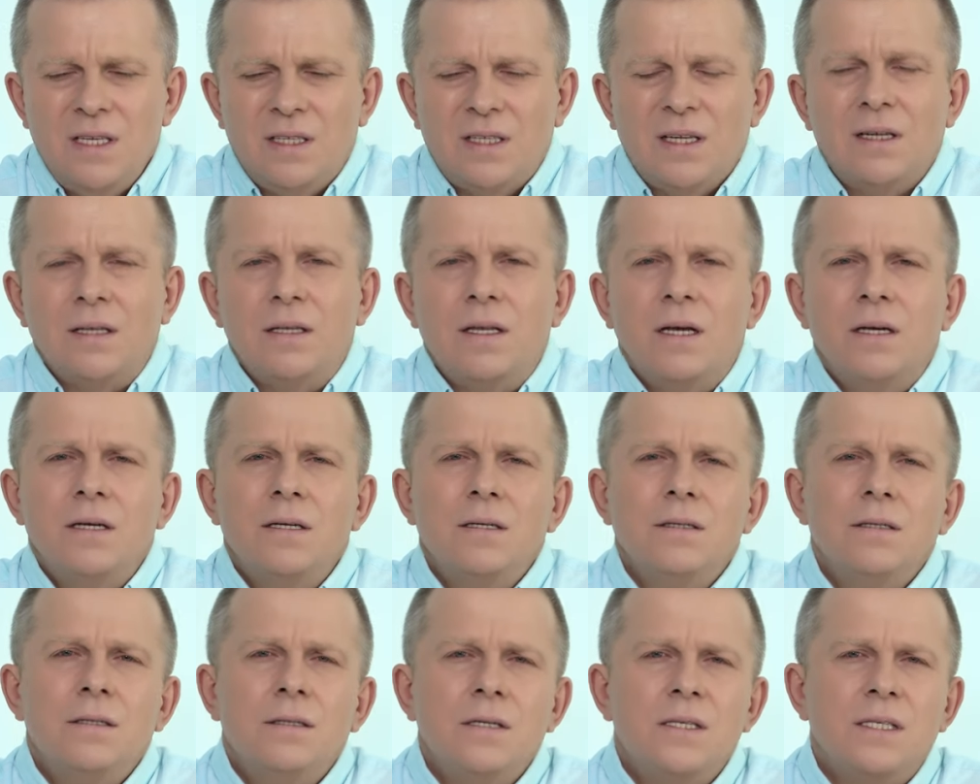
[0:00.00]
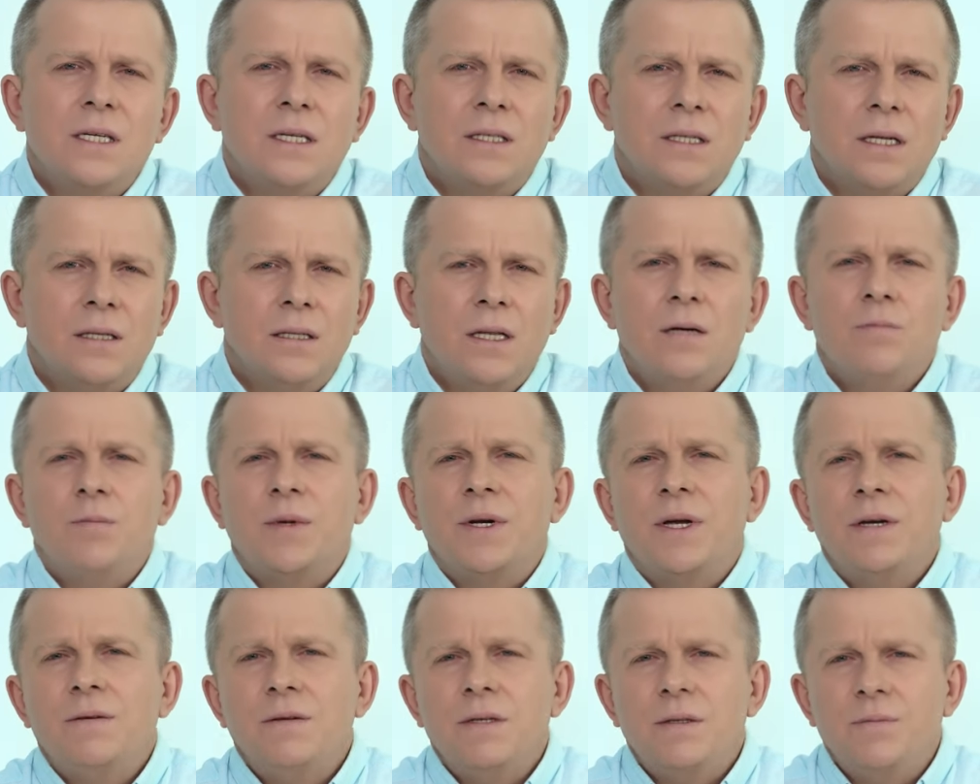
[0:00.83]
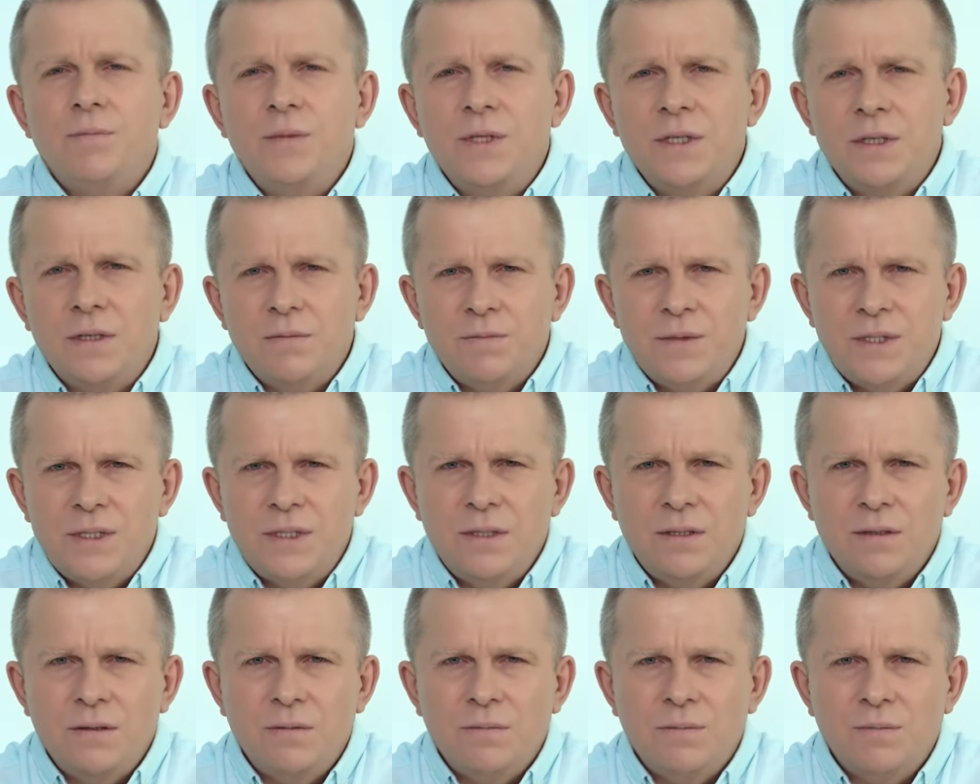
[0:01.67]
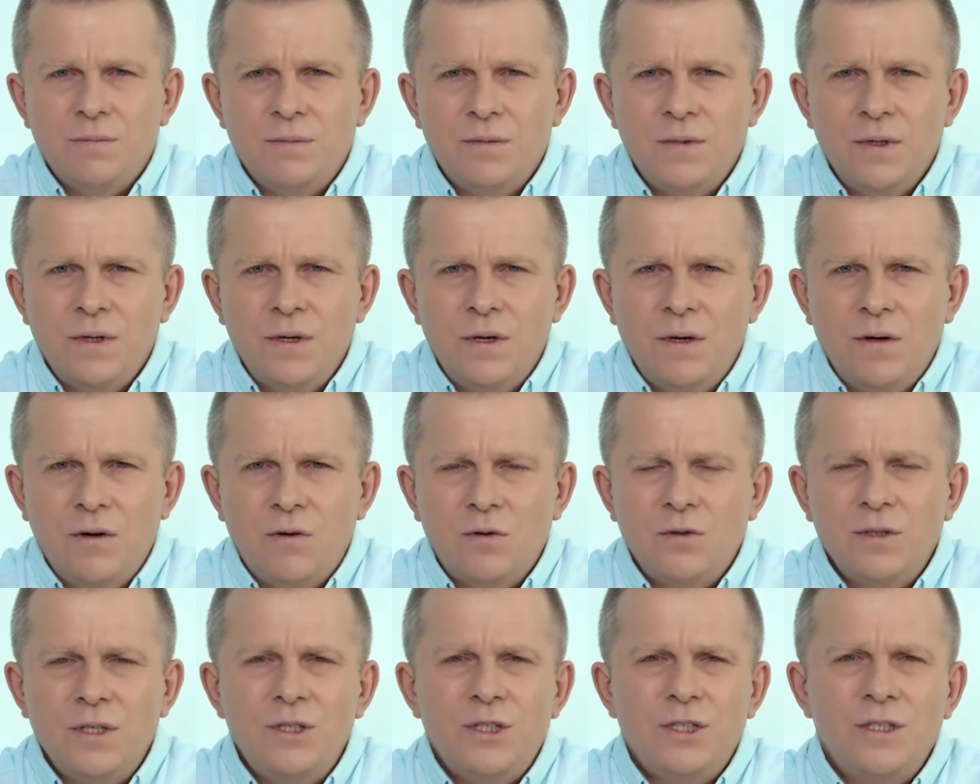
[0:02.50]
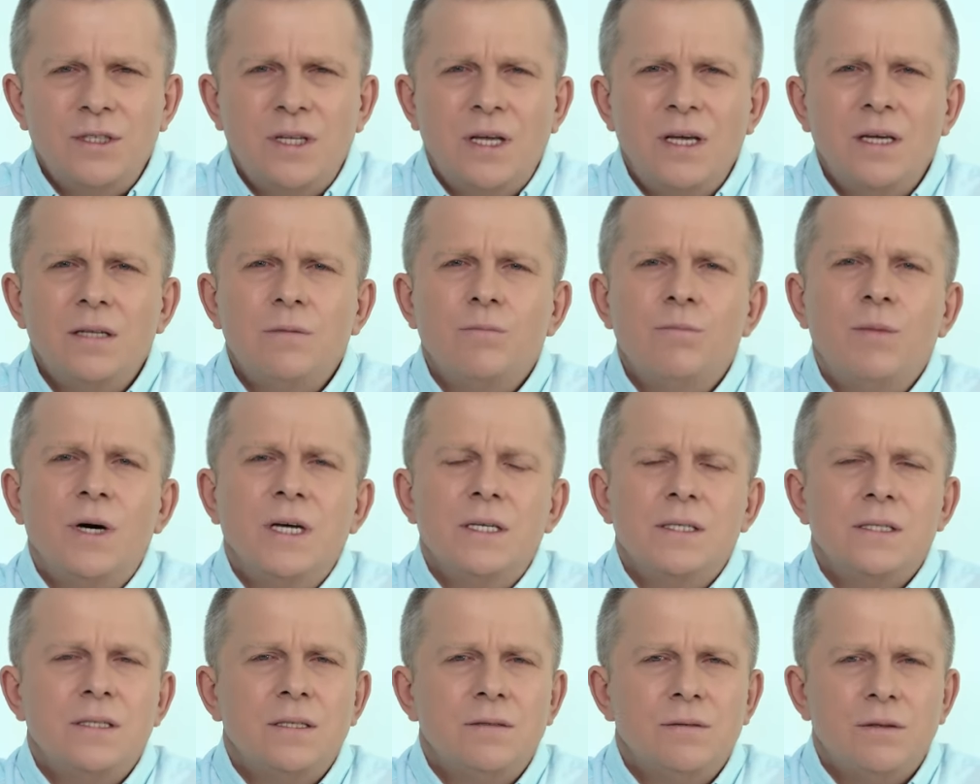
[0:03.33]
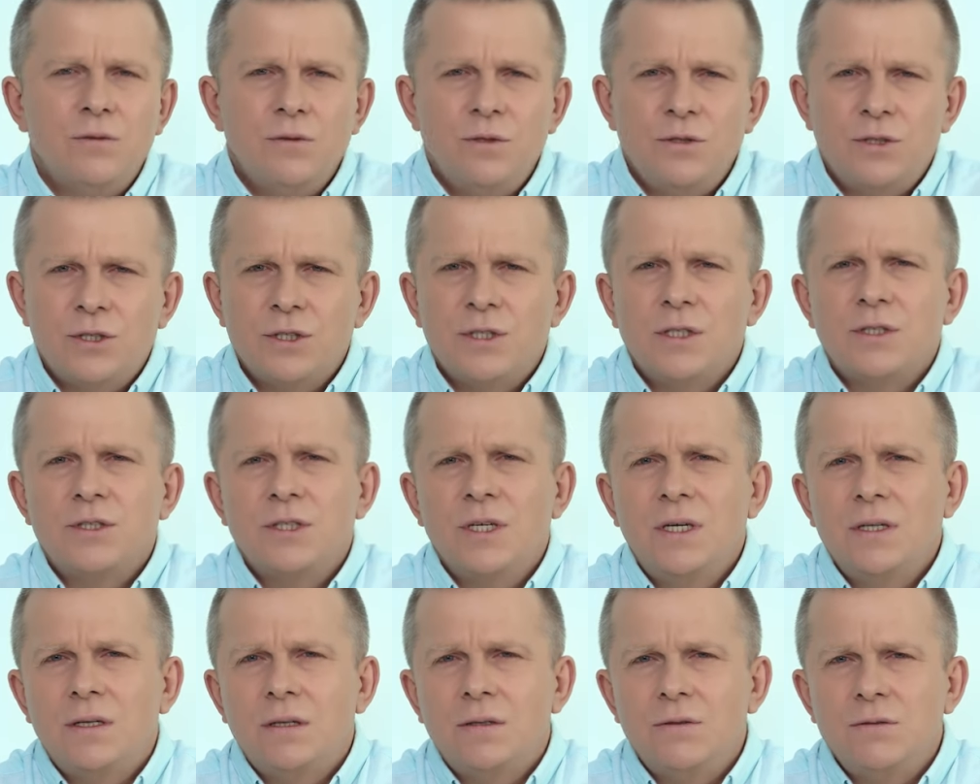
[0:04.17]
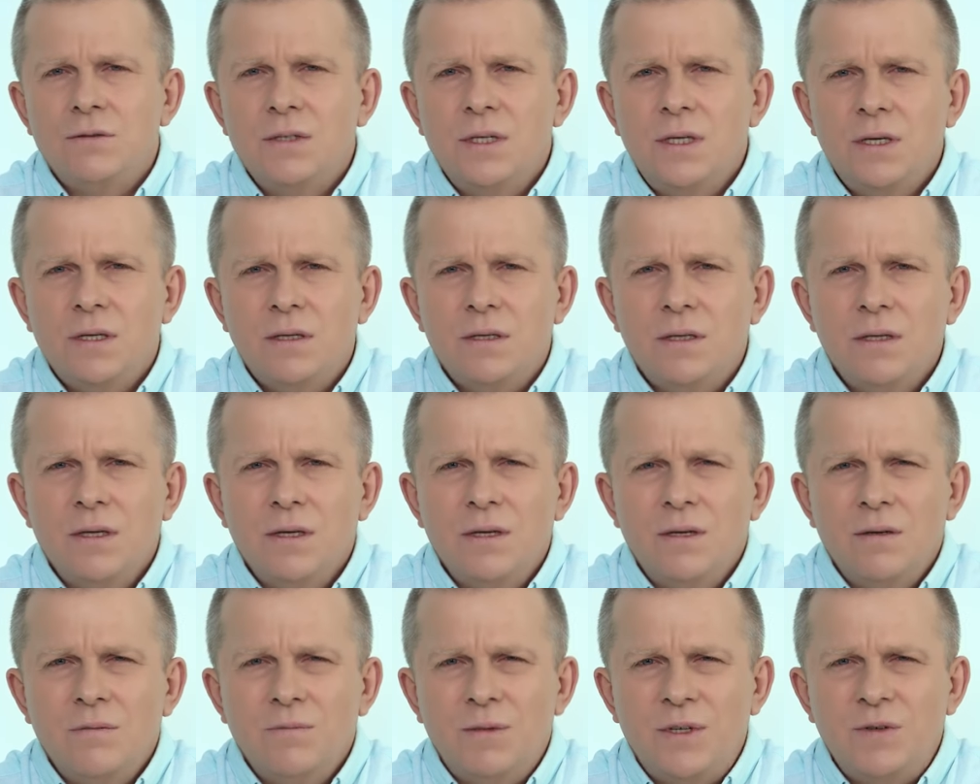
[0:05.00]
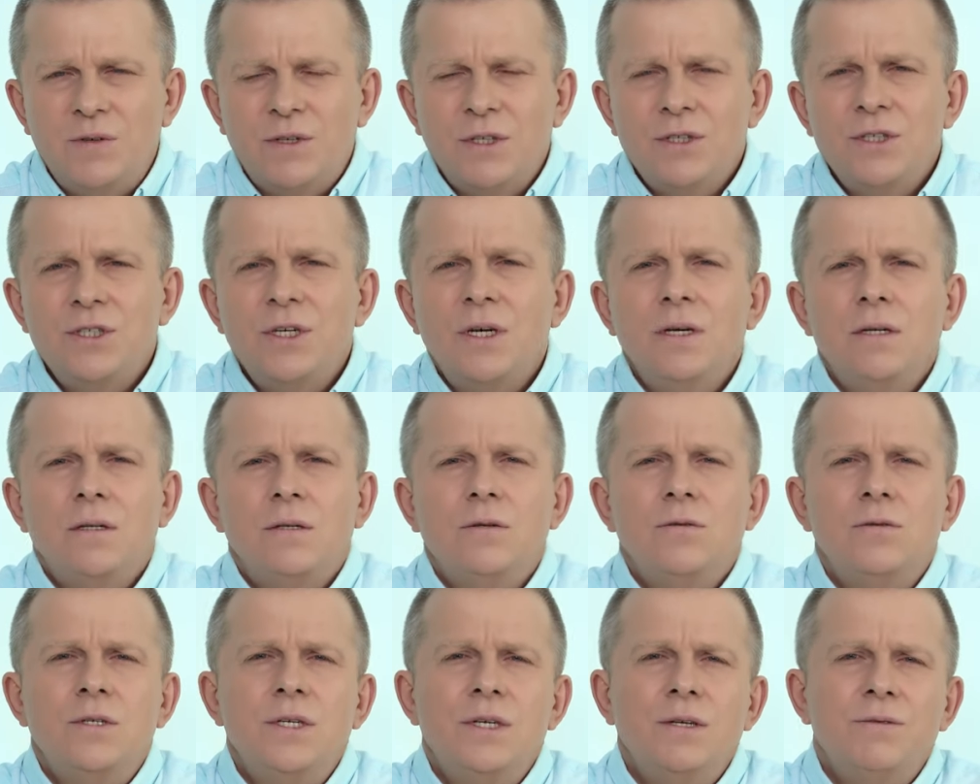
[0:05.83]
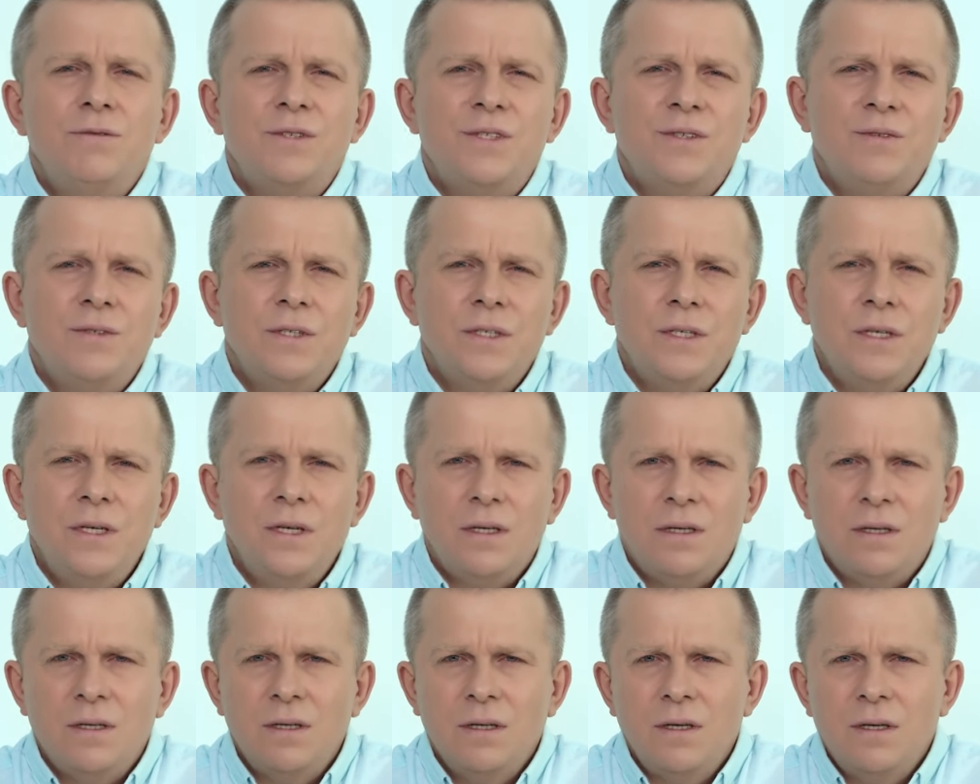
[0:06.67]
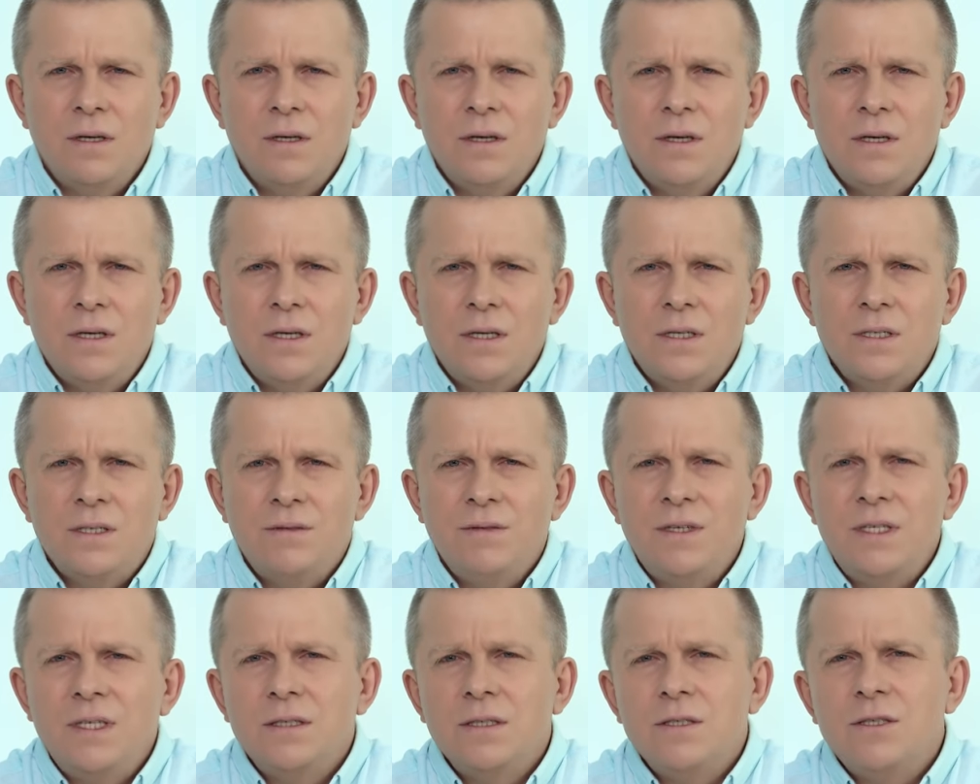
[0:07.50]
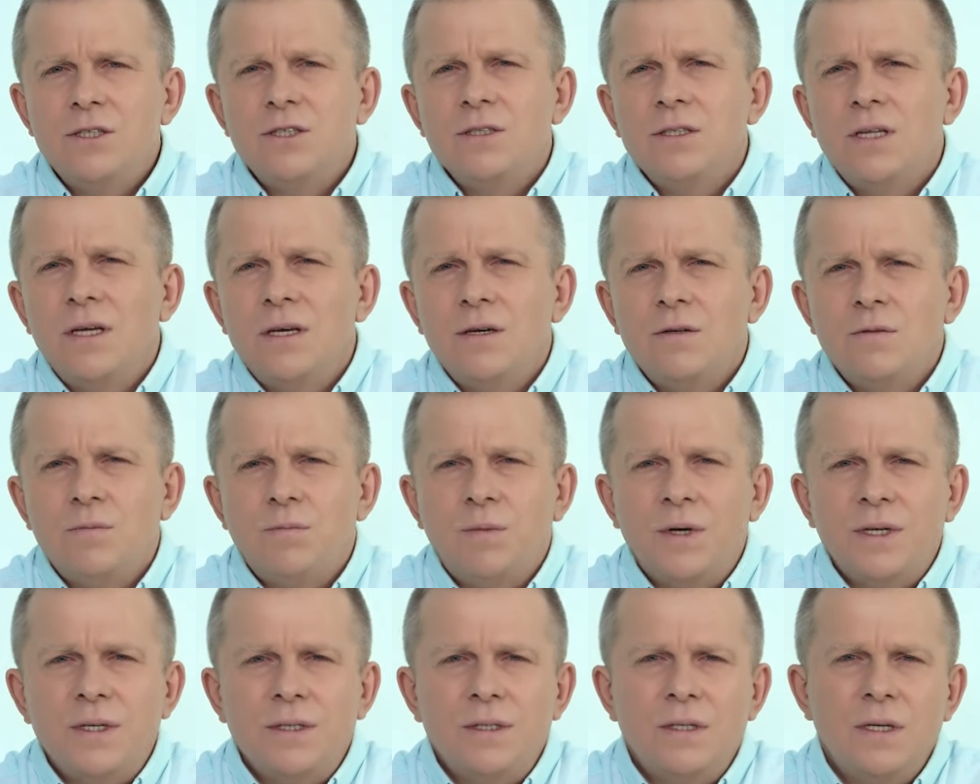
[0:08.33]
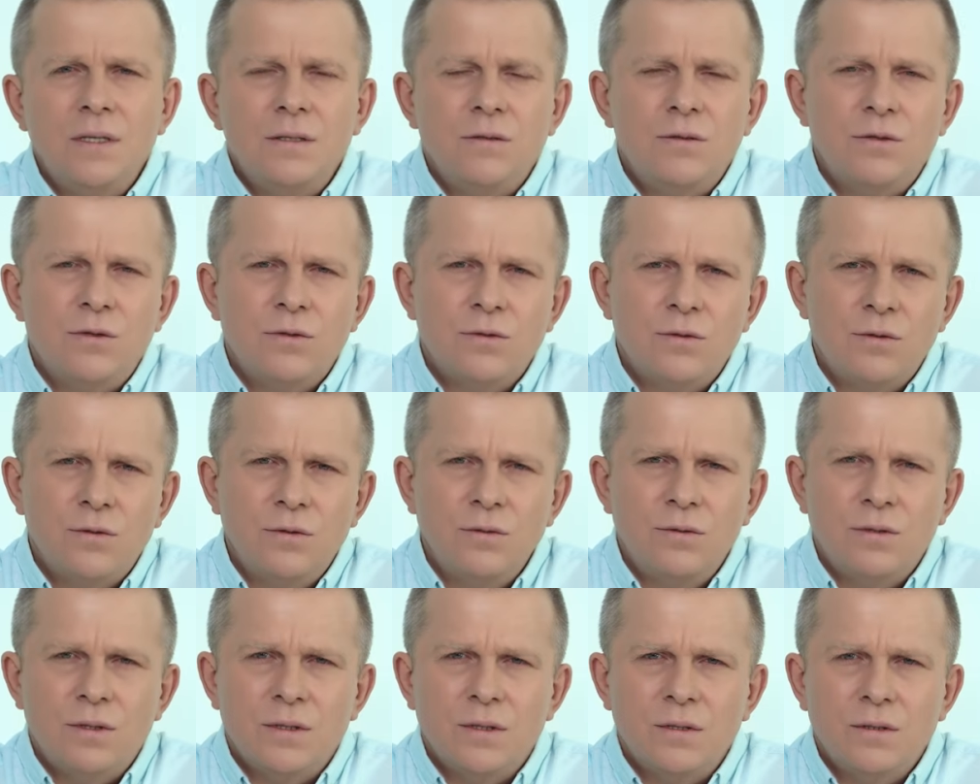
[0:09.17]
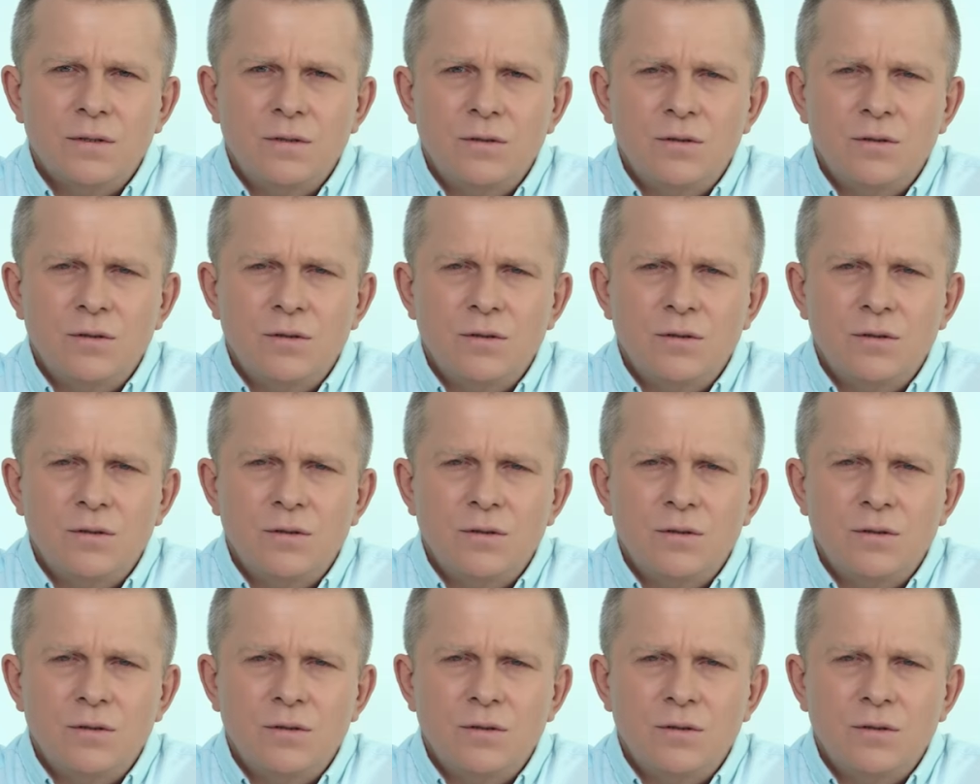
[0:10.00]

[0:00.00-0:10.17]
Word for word: And then Satan rules this world. He starts destroying people en masse, turning people into animals, and animals start eating each other.